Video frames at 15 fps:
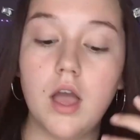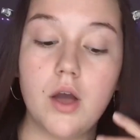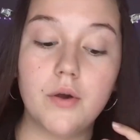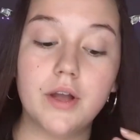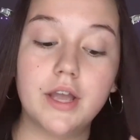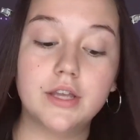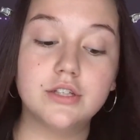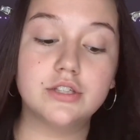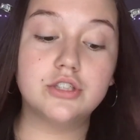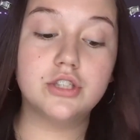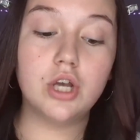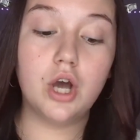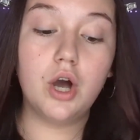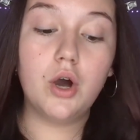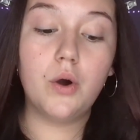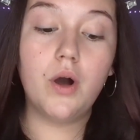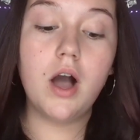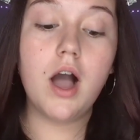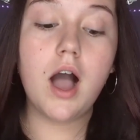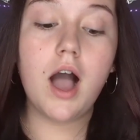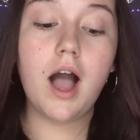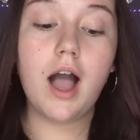Okay, so
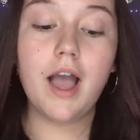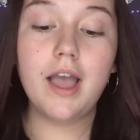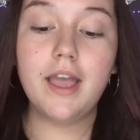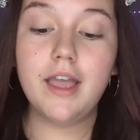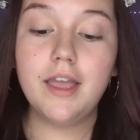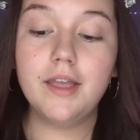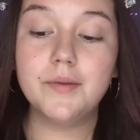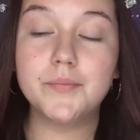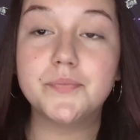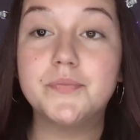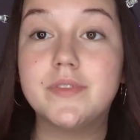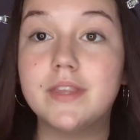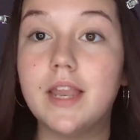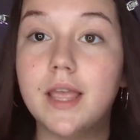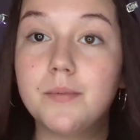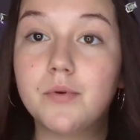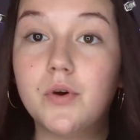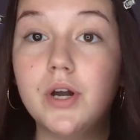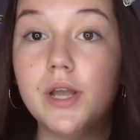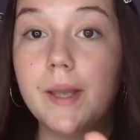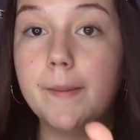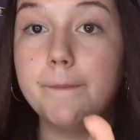I am
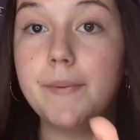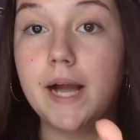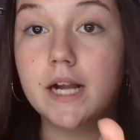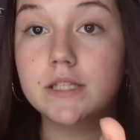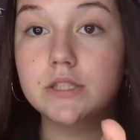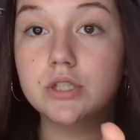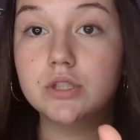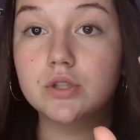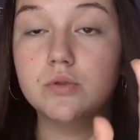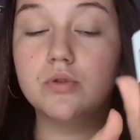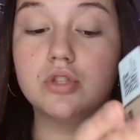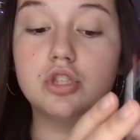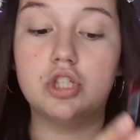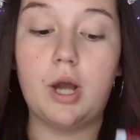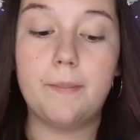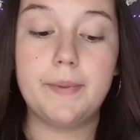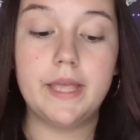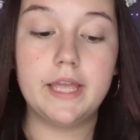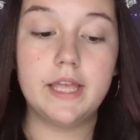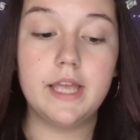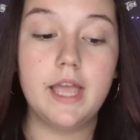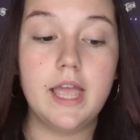going back to school
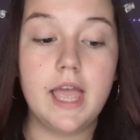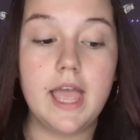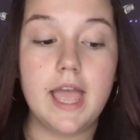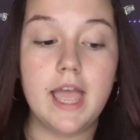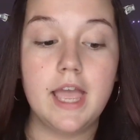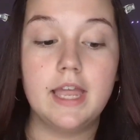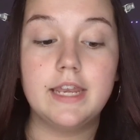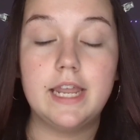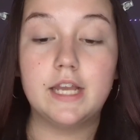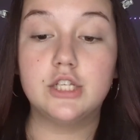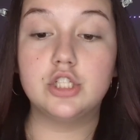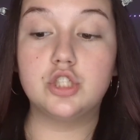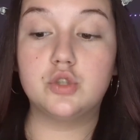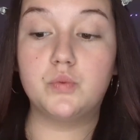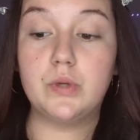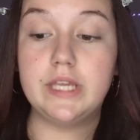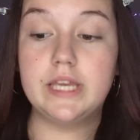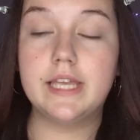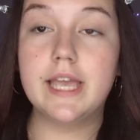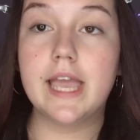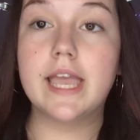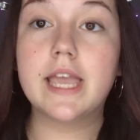shopping next
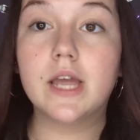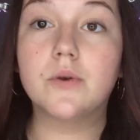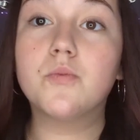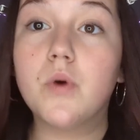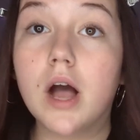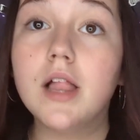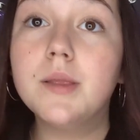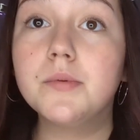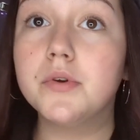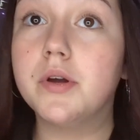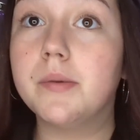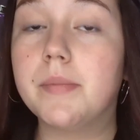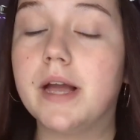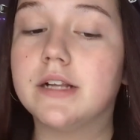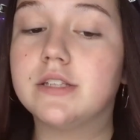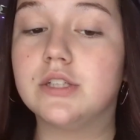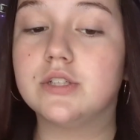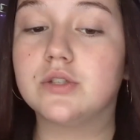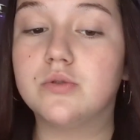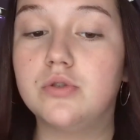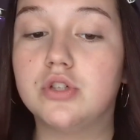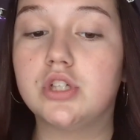week. And while I'm going back to
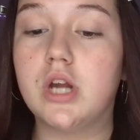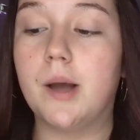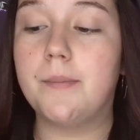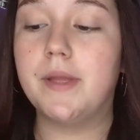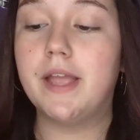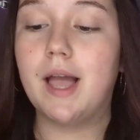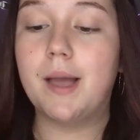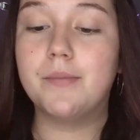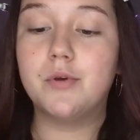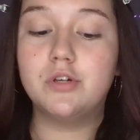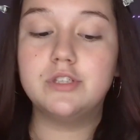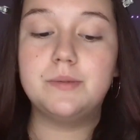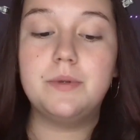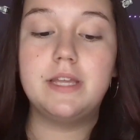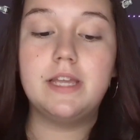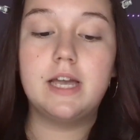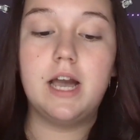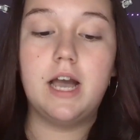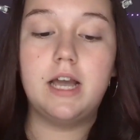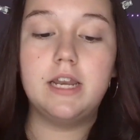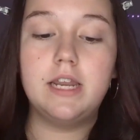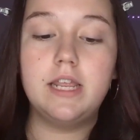school shopping, I'm going to be
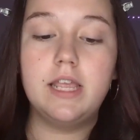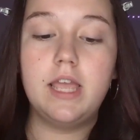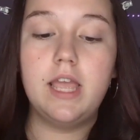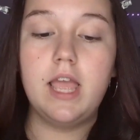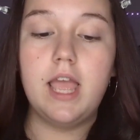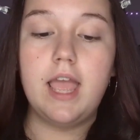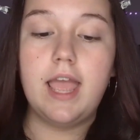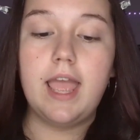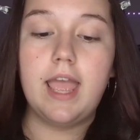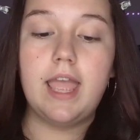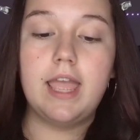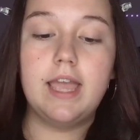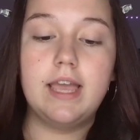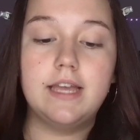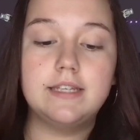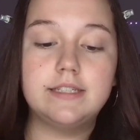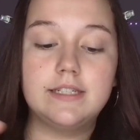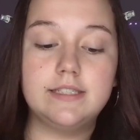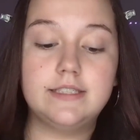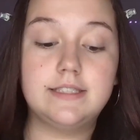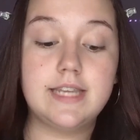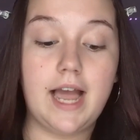cutting
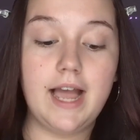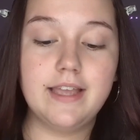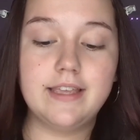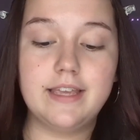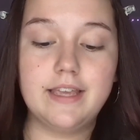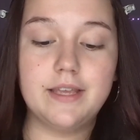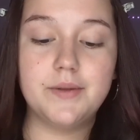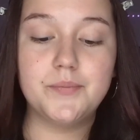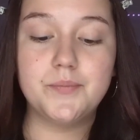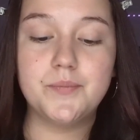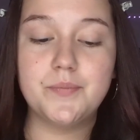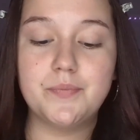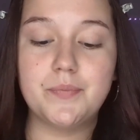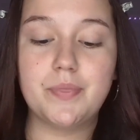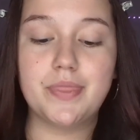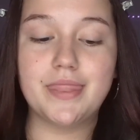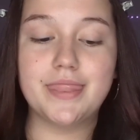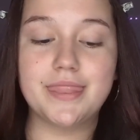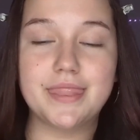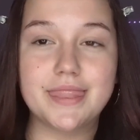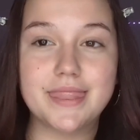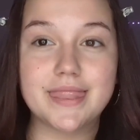and dyeing
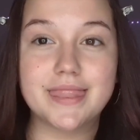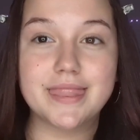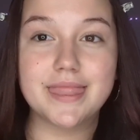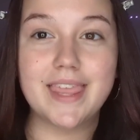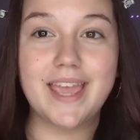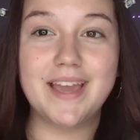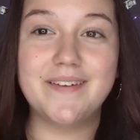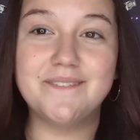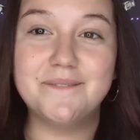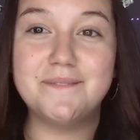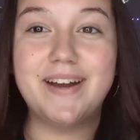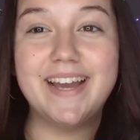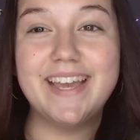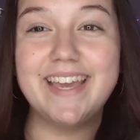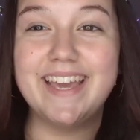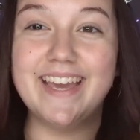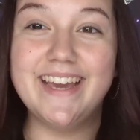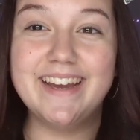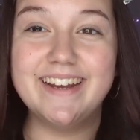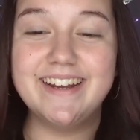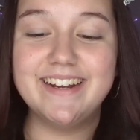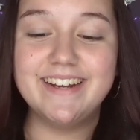my
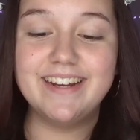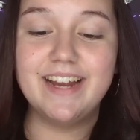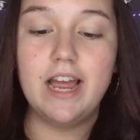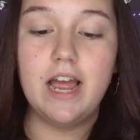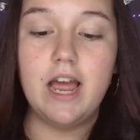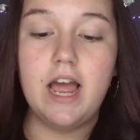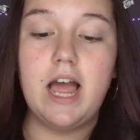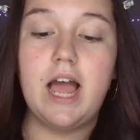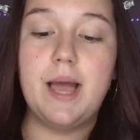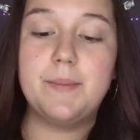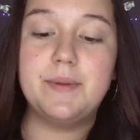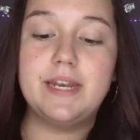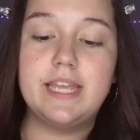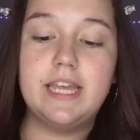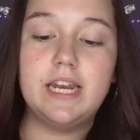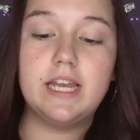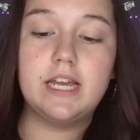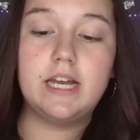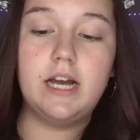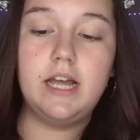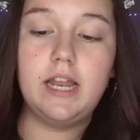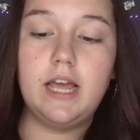hair. I'm going to get it
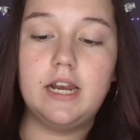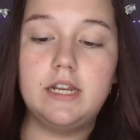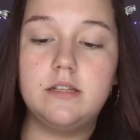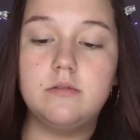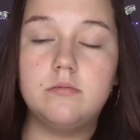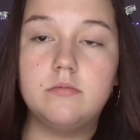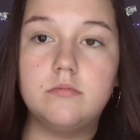cut at a...